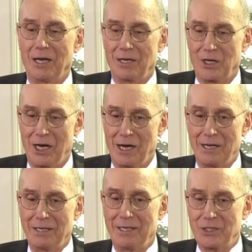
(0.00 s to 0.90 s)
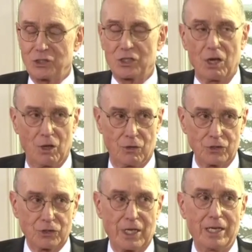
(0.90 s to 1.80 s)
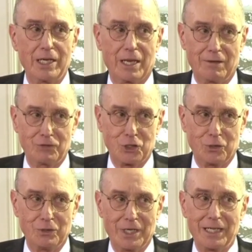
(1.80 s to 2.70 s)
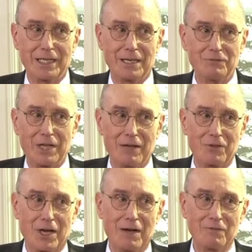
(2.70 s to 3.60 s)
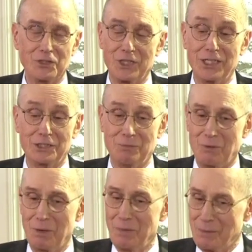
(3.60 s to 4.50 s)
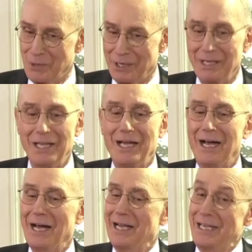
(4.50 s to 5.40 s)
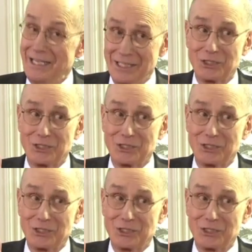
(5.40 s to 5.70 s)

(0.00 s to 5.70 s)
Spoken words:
God is close and He loves you and He'd love to have a conversation, but remember, He is